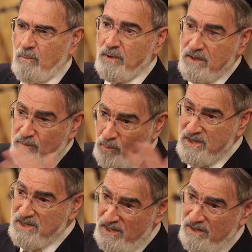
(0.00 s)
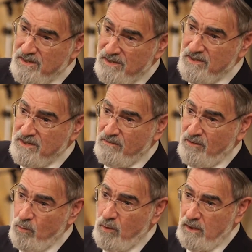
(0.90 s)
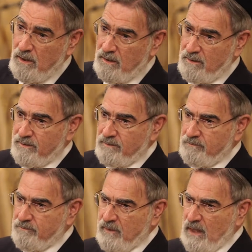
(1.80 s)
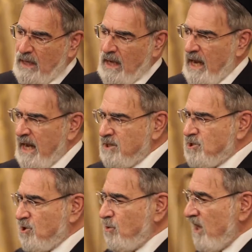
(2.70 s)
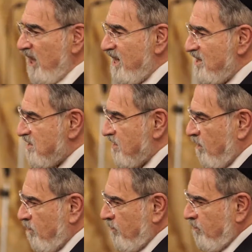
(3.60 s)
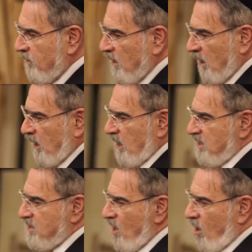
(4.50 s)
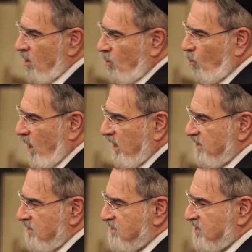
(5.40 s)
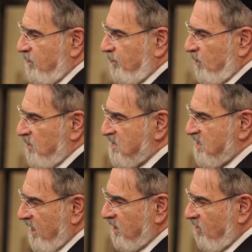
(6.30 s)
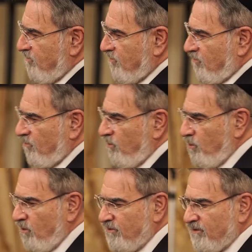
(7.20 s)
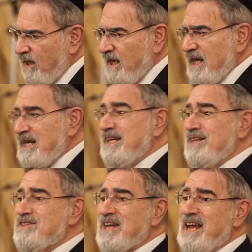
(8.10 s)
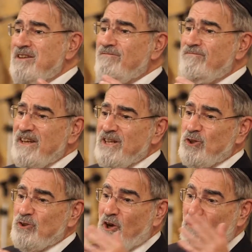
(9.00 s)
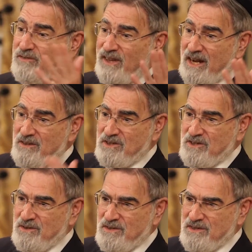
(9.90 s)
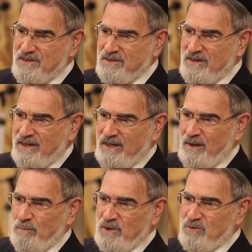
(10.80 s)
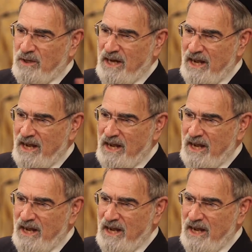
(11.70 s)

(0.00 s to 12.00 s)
but we're citizens of the world. And Judaism is not one simple set of truths it is a field of tensions between